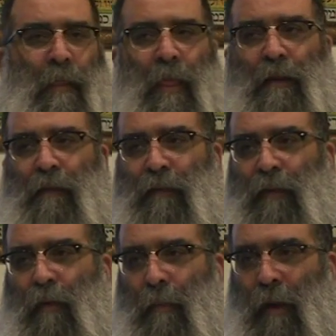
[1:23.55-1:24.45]
And therefore
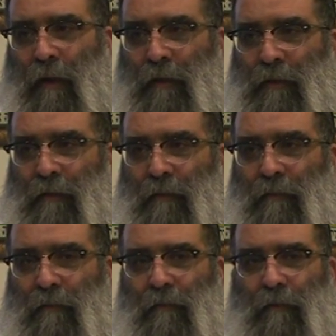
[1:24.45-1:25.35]
they were punished.
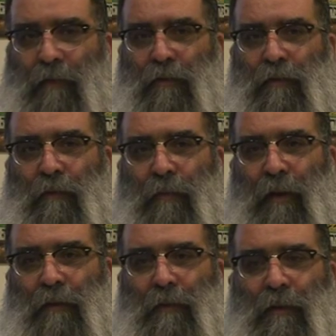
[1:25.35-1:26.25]
The Jews were
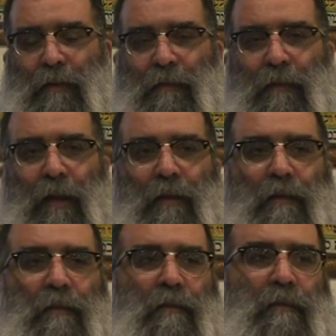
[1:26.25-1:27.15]
punished because of that.
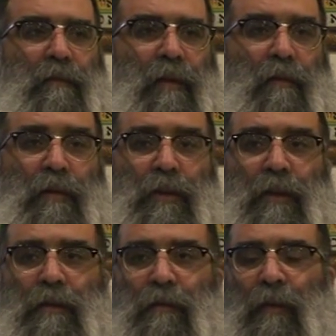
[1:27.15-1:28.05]
The question
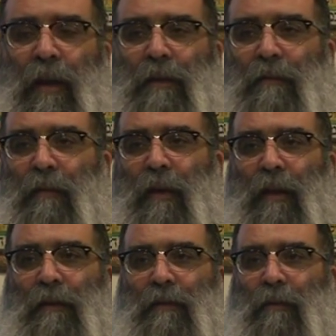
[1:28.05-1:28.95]
needs to be asked
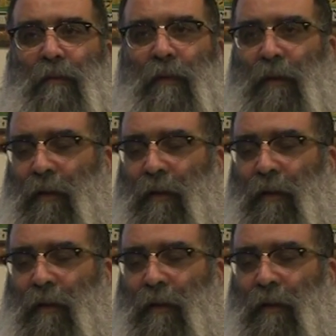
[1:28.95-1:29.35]
okay, so